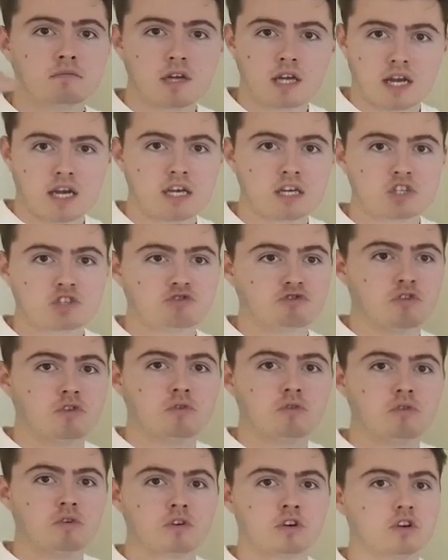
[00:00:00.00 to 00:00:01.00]

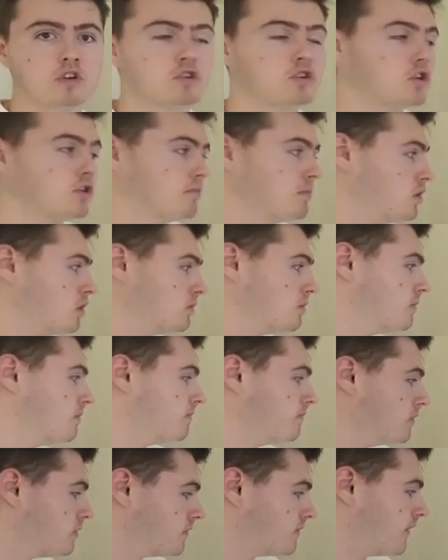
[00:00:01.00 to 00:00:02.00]
cholesterol on YouTube,
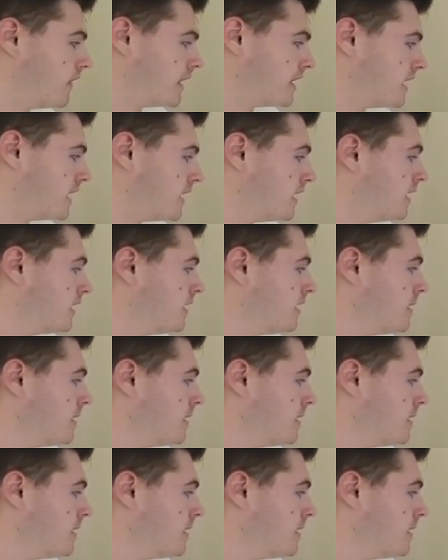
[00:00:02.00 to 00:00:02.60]
you'll find it.